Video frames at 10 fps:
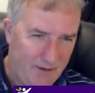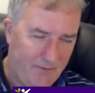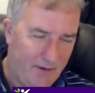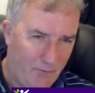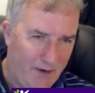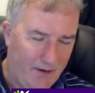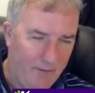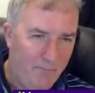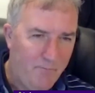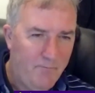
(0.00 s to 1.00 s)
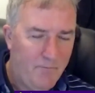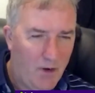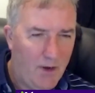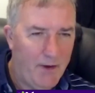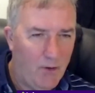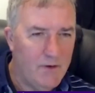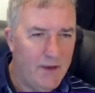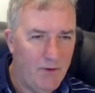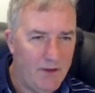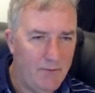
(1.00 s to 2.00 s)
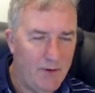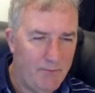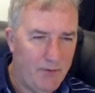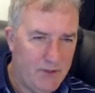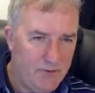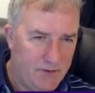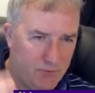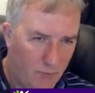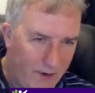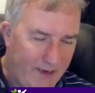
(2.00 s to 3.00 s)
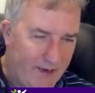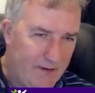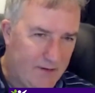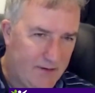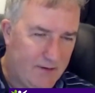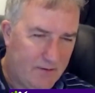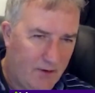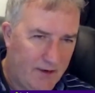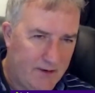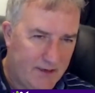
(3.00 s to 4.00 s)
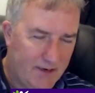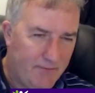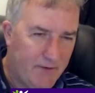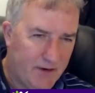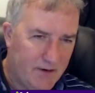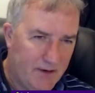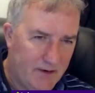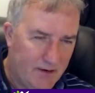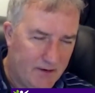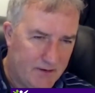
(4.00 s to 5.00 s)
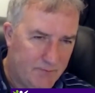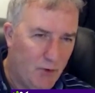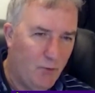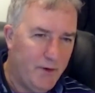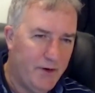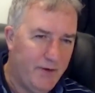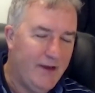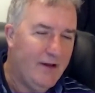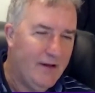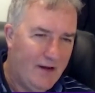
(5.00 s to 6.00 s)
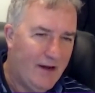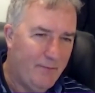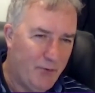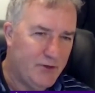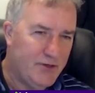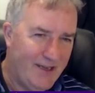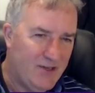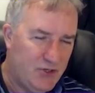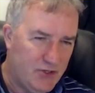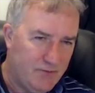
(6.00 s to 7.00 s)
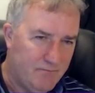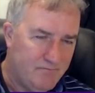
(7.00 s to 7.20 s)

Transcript: very rare. But only when the blood pressure is raised quite significantly in the lungs. Pulmonary hypertension.